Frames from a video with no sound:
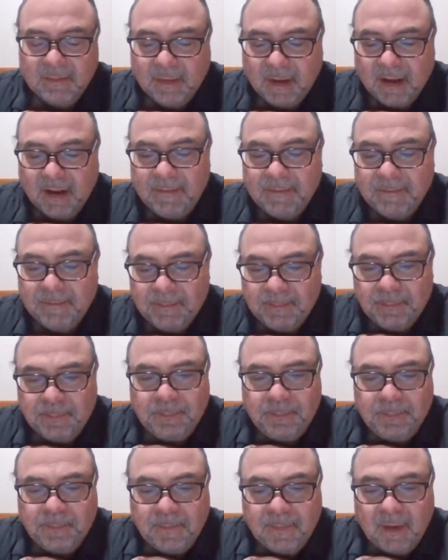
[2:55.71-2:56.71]
But
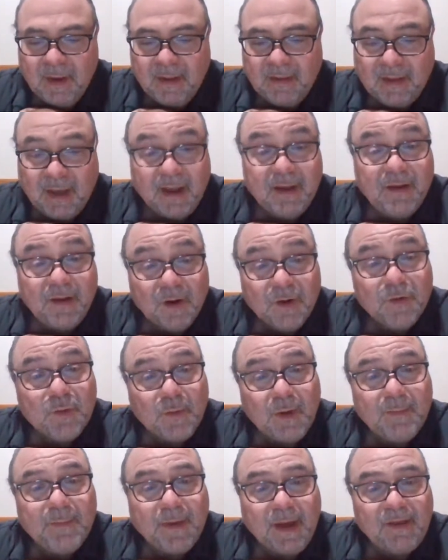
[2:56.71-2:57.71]
10 years
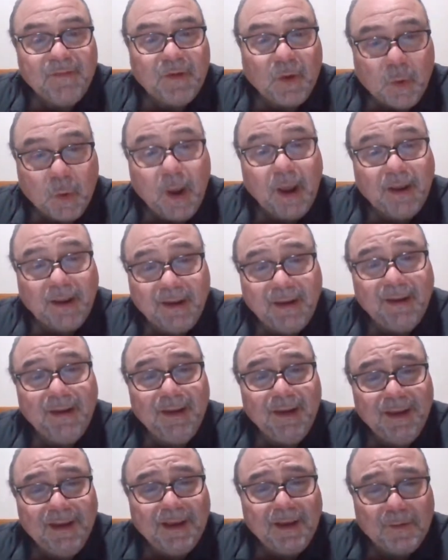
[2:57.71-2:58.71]
went by quick.
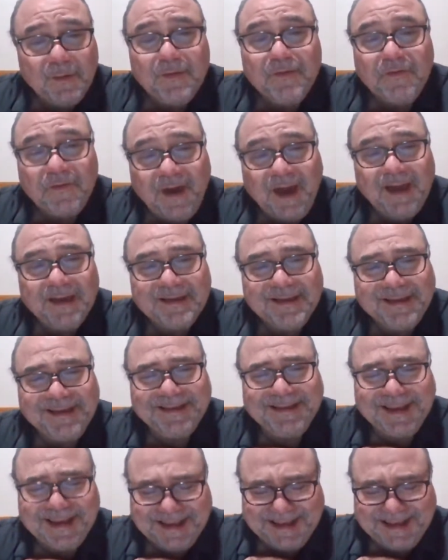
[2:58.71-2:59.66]
It was fast.